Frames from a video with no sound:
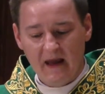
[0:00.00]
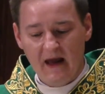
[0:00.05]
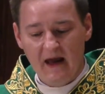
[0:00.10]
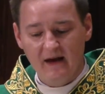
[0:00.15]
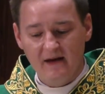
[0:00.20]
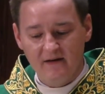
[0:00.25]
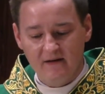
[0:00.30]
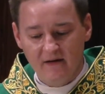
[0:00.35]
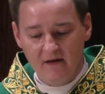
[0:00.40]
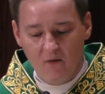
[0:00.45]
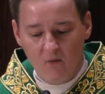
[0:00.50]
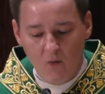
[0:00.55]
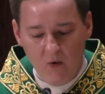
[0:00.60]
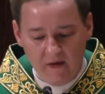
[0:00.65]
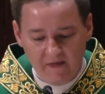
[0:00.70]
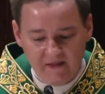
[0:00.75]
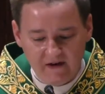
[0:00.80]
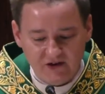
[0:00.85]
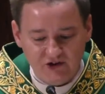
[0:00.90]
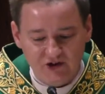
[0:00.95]
And
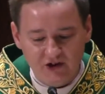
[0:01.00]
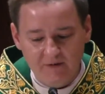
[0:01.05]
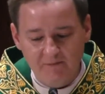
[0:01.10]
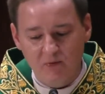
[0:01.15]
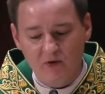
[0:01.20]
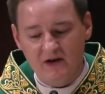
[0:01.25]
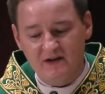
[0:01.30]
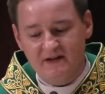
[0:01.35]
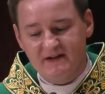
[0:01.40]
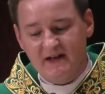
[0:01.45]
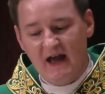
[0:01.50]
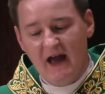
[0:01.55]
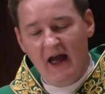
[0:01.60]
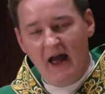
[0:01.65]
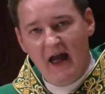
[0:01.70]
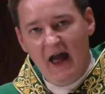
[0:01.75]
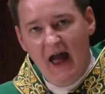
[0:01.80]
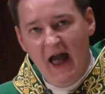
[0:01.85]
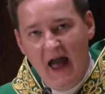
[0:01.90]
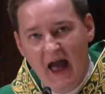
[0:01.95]
when the ship was
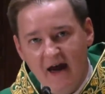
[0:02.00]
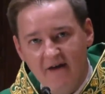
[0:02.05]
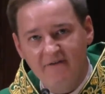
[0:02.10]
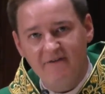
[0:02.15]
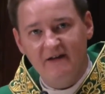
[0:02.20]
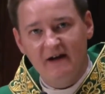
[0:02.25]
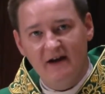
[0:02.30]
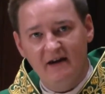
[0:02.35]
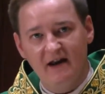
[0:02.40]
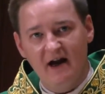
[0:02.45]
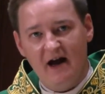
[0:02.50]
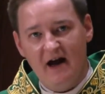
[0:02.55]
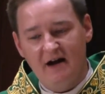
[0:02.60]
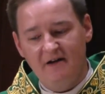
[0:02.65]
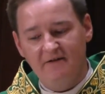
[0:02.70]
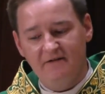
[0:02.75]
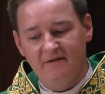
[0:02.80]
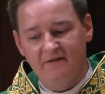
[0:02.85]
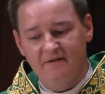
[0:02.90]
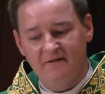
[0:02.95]
heavy
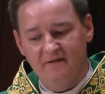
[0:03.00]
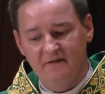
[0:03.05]
enough,